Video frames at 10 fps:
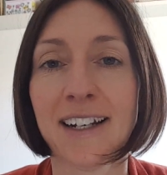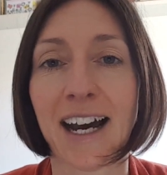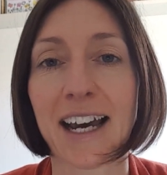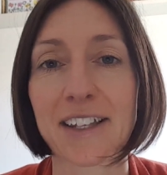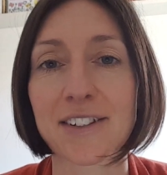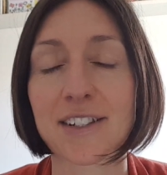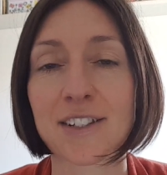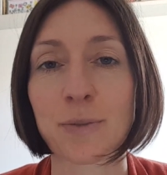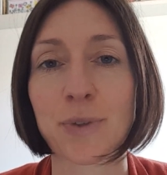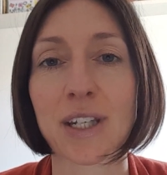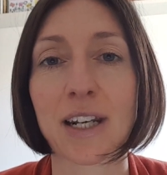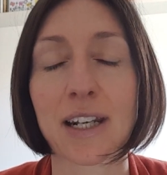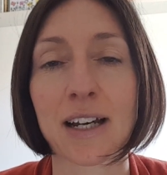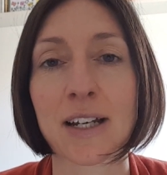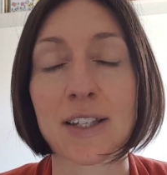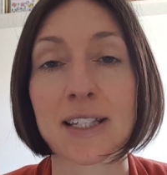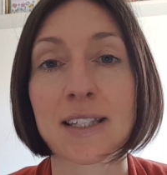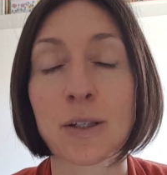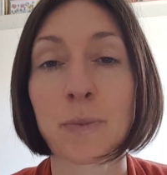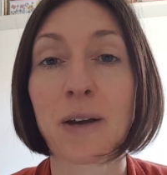And there's
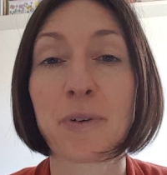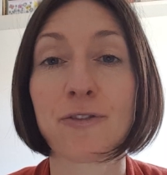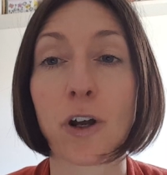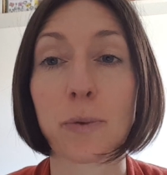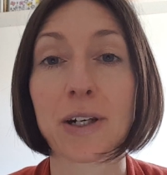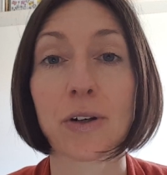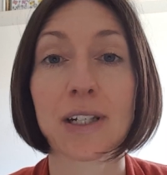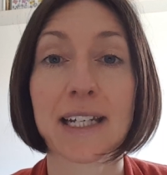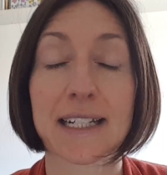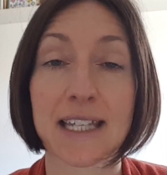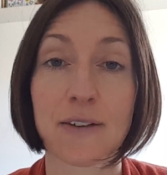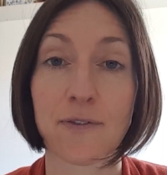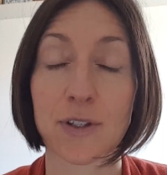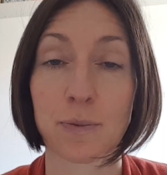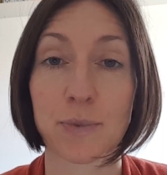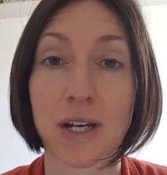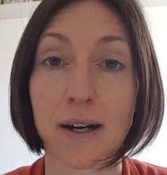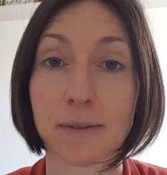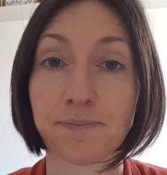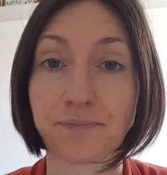somebody I've been following on LinkedIn for some
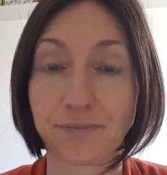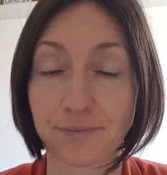time,